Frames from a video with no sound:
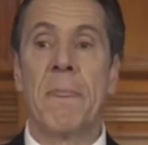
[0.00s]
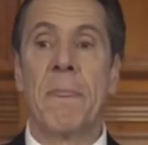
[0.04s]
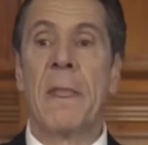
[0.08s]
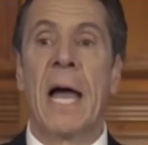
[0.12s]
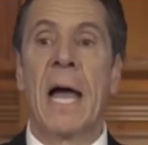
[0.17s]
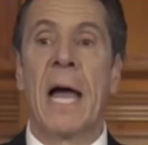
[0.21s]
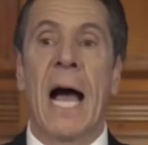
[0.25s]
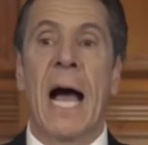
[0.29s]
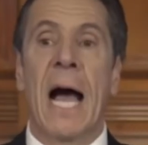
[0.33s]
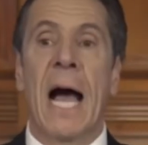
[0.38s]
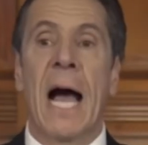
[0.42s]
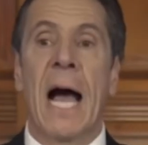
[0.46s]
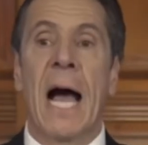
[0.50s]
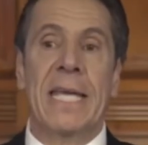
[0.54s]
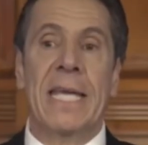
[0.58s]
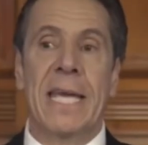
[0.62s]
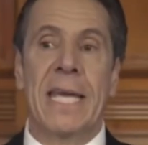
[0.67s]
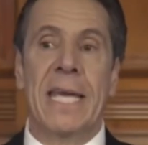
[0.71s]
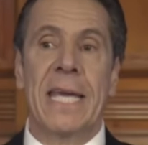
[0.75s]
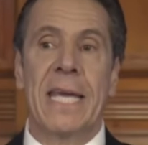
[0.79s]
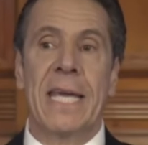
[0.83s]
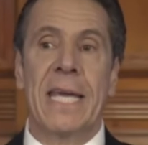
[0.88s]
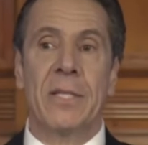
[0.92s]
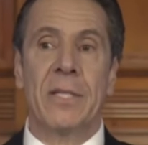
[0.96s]
I can't
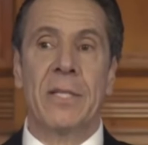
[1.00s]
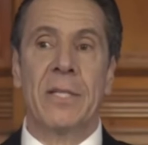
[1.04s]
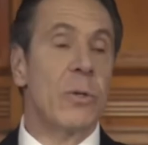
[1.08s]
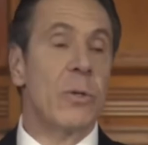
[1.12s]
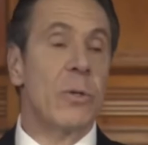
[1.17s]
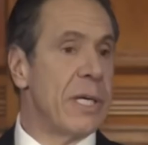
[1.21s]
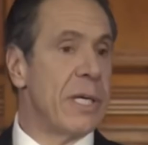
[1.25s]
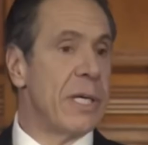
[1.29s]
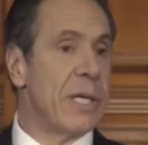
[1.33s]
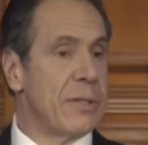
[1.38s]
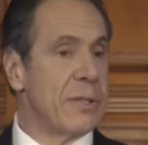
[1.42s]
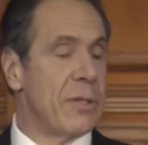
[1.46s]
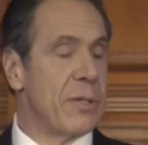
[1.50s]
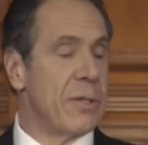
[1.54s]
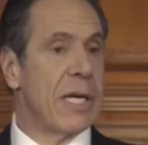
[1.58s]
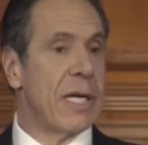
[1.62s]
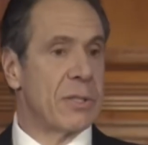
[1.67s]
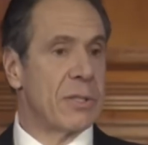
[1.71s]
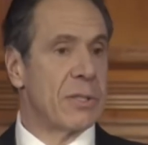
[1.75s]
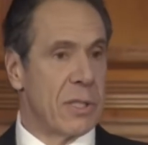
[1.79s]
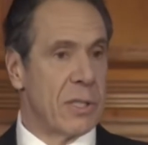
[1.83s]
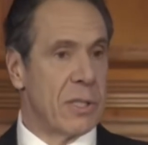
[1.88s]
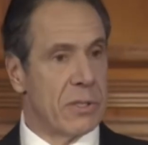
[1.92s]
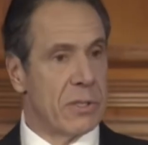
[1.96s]
do an international
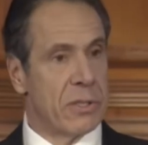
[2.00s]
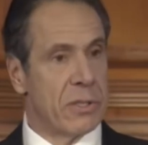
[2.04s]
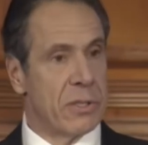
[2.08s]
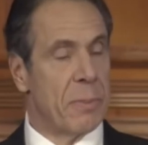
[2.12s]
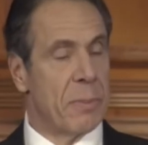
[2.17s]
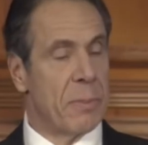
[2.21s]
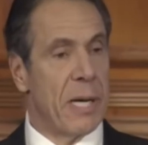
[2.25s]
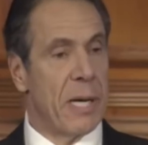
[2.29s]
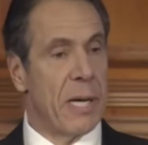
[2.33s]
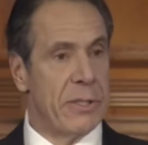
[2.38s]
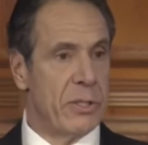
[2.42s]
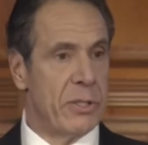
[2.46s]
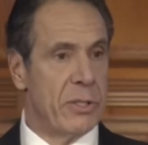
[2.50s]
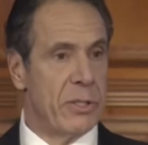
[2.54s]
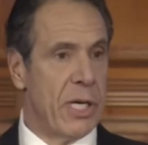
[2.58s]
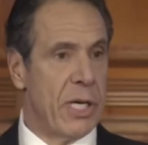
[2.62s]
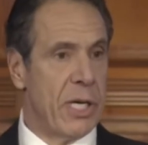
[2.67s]
supply chain.